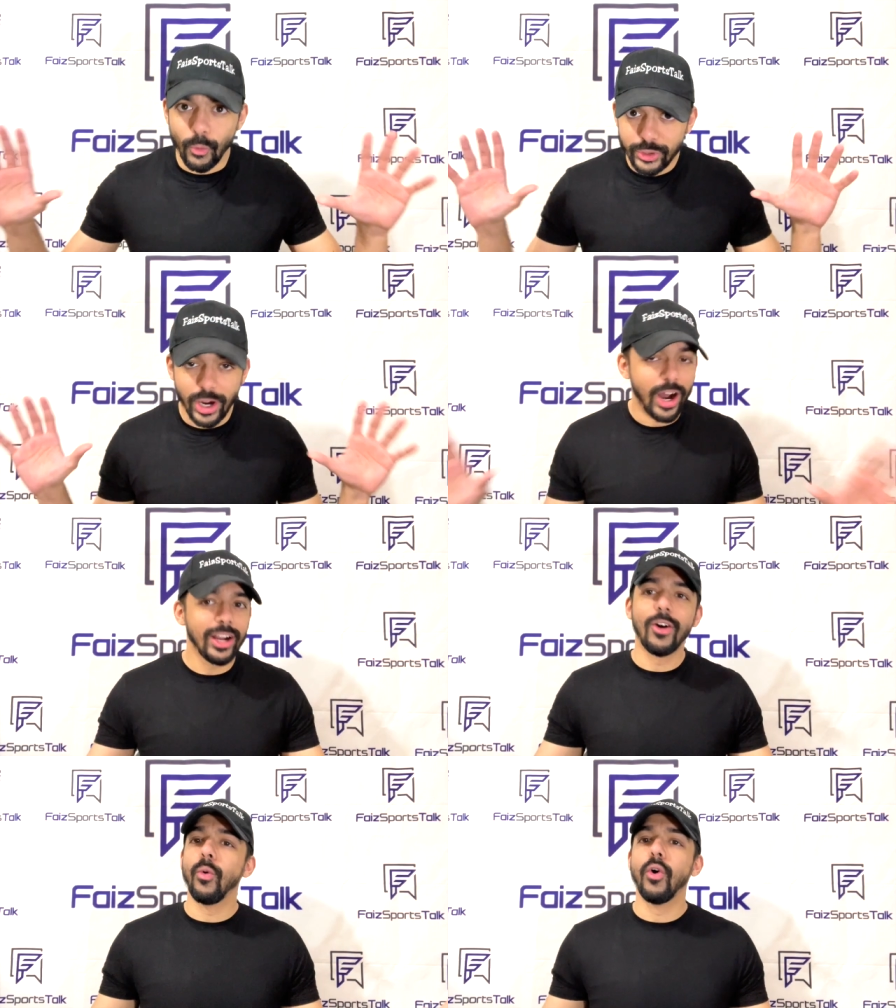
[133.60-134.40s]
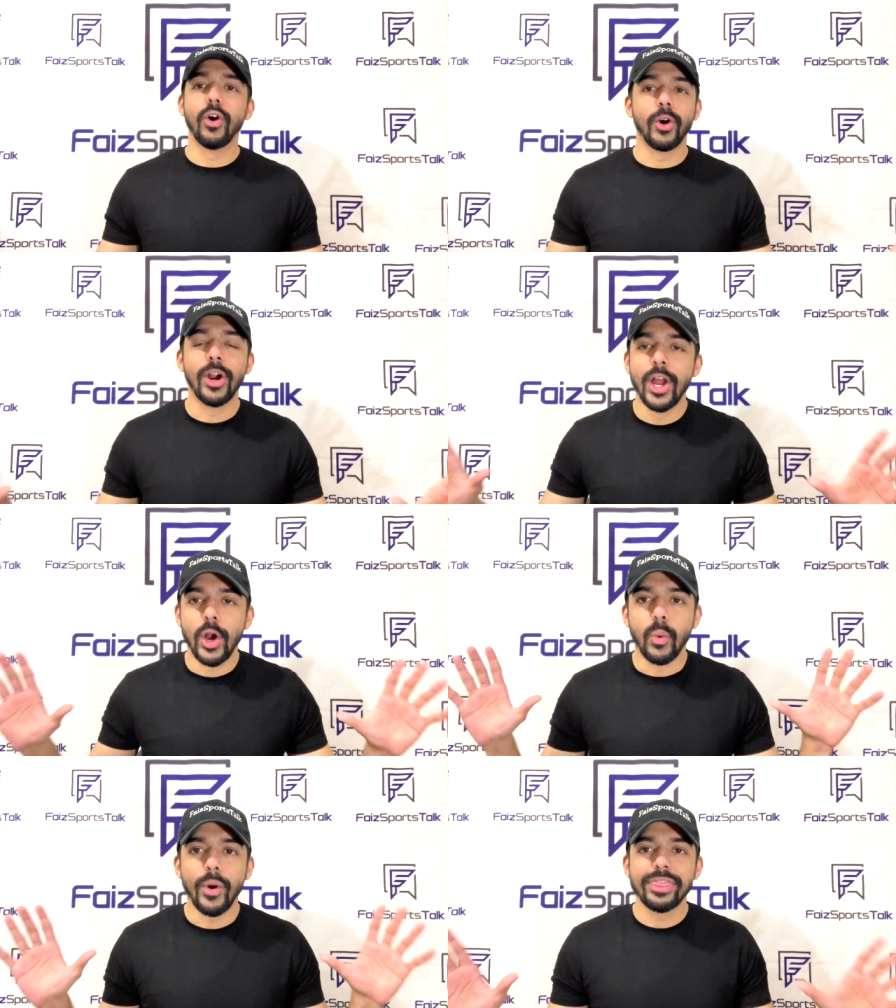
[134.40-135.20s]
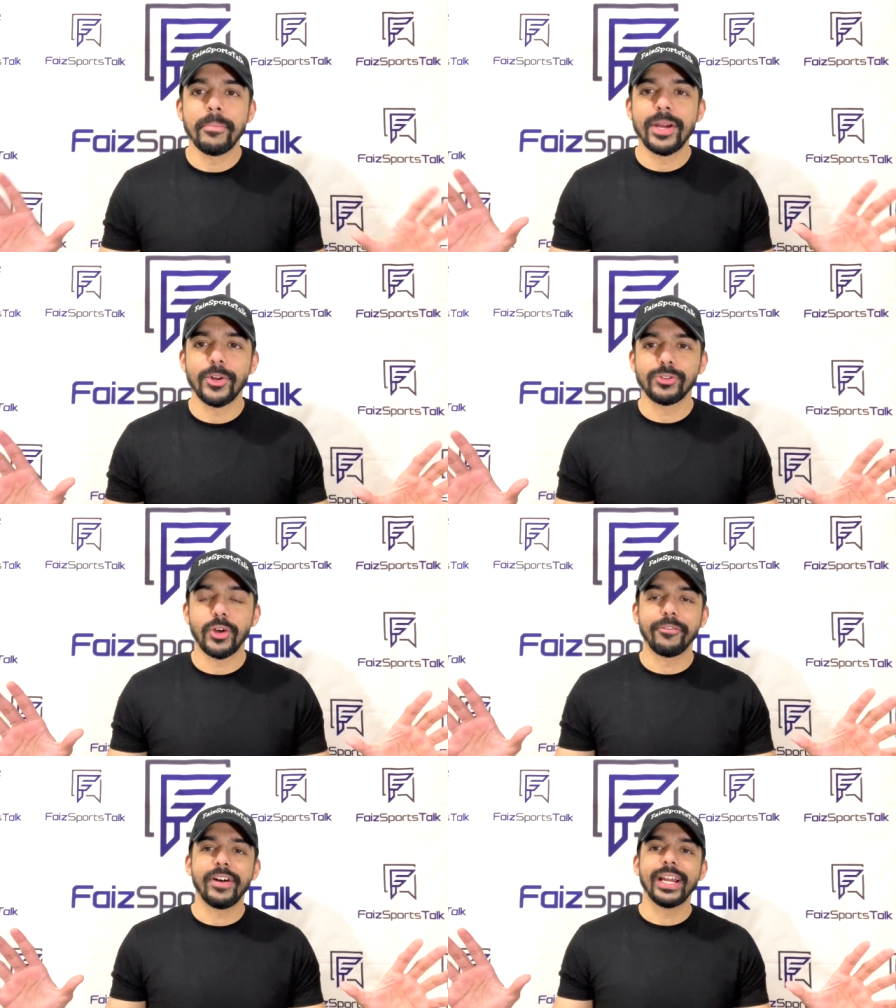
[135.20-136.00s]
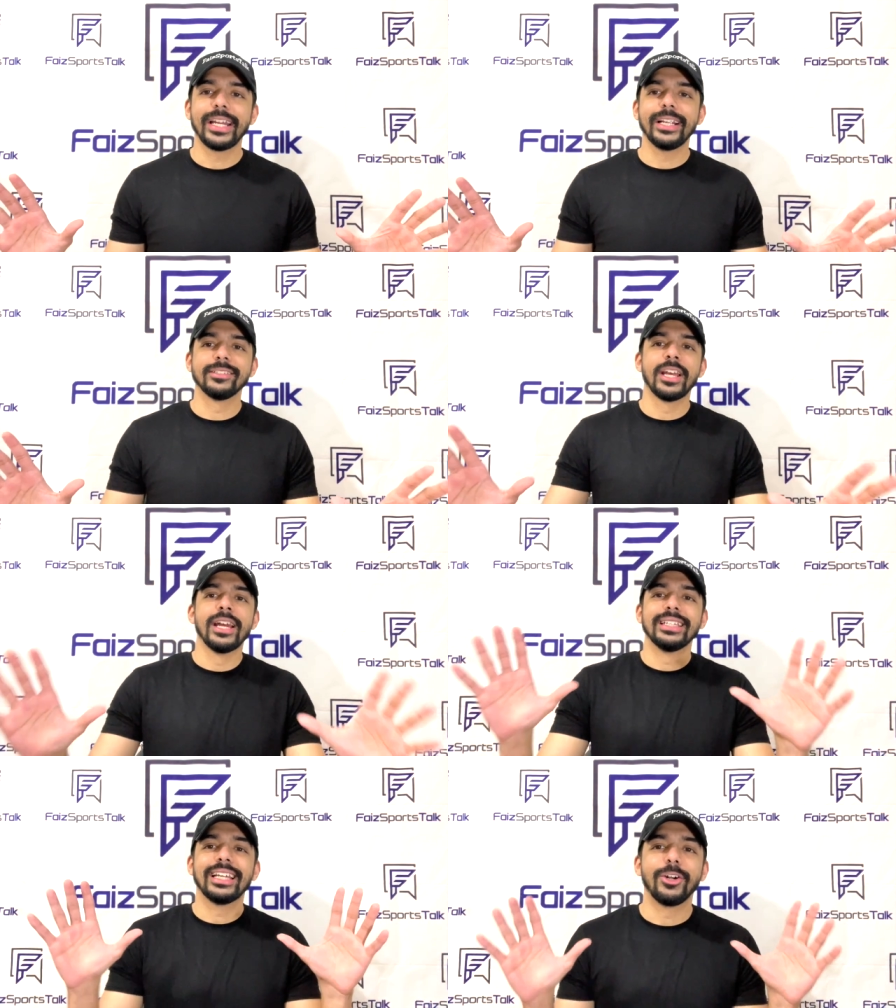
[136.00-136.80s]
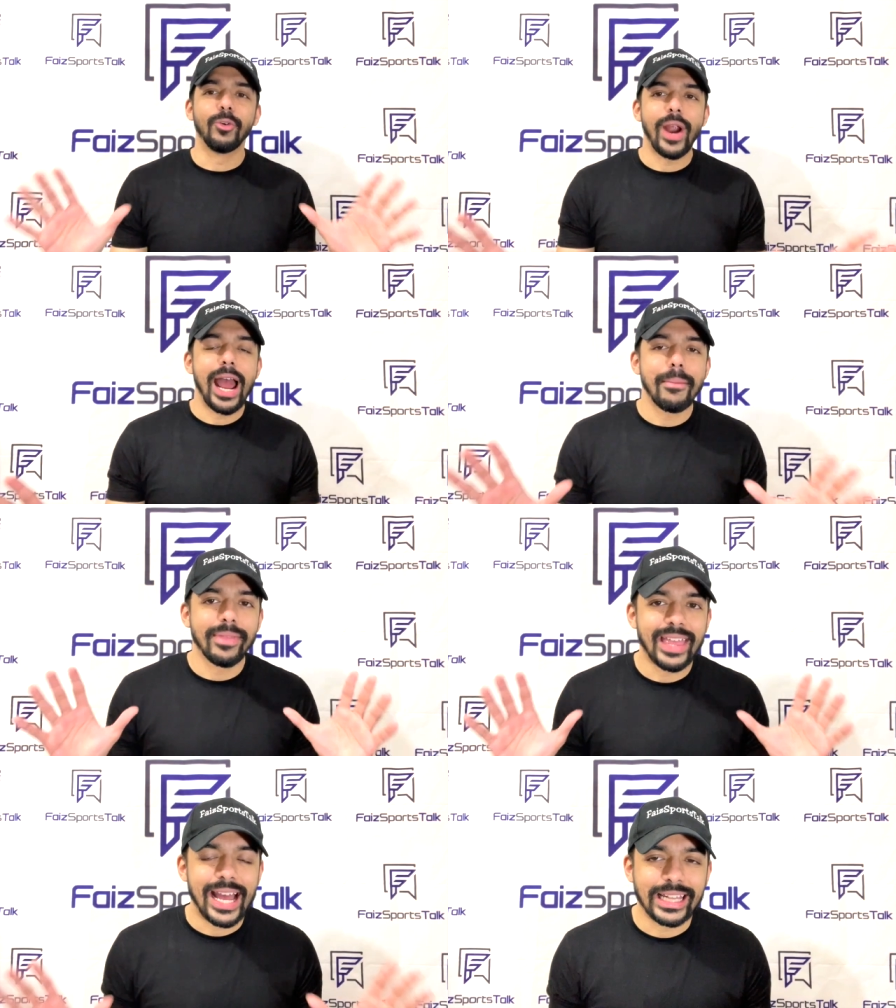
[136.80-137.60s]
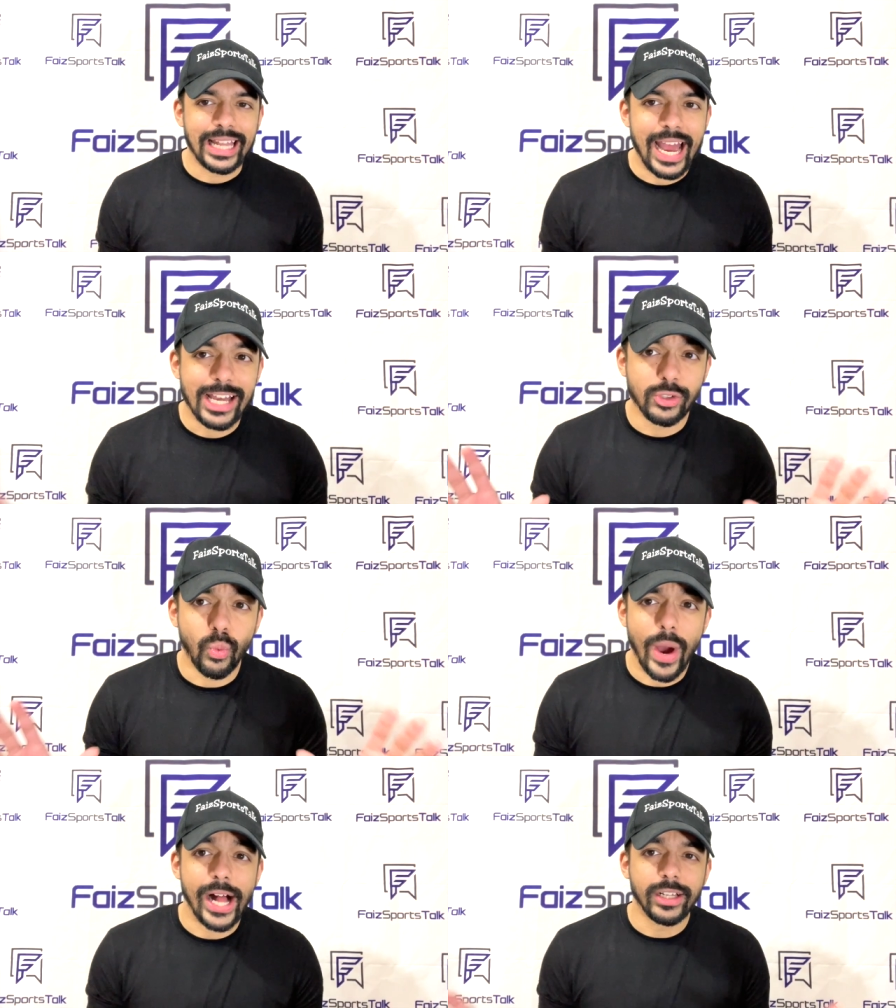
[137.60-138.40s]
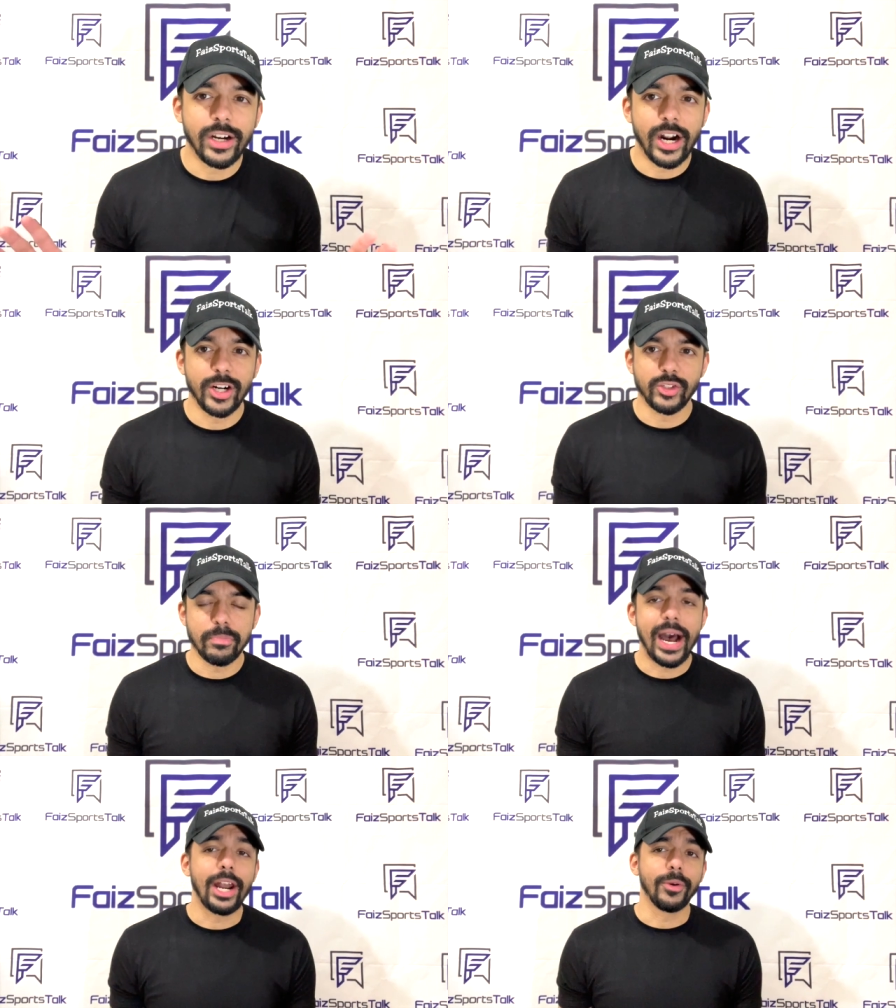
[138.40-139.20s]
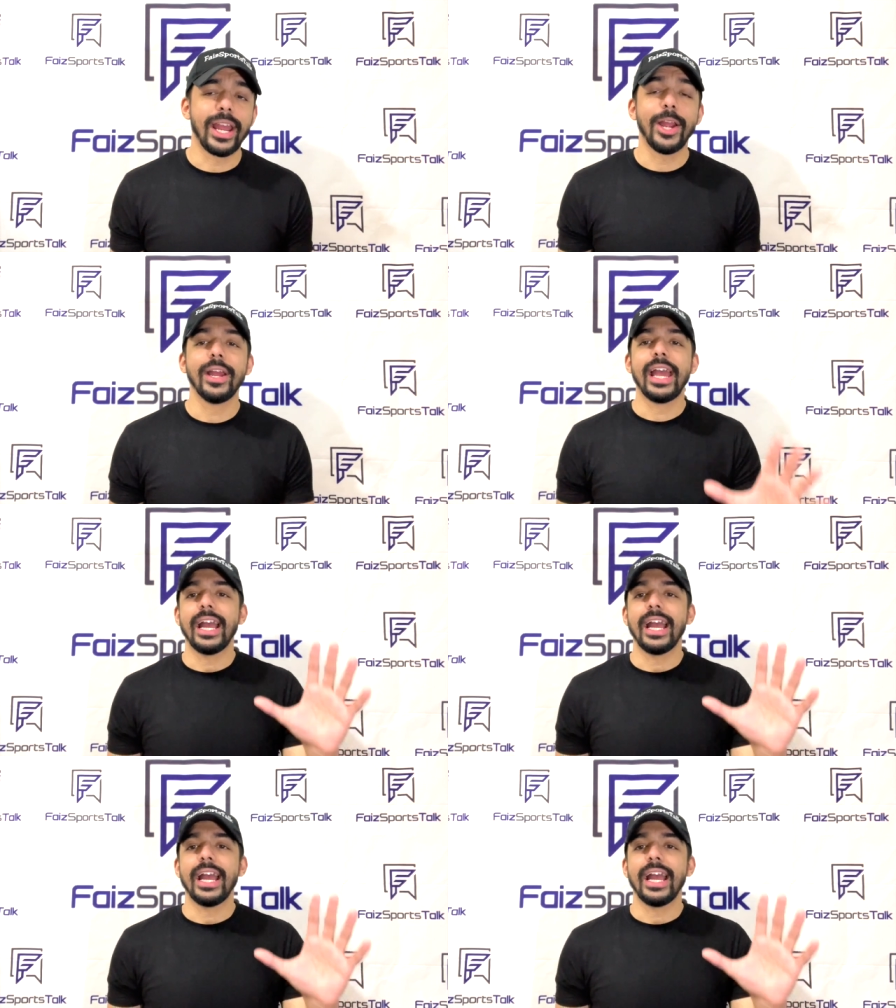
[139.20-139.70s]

tug of war with the Minnesota Vikings to grab that last wild card spot, okay?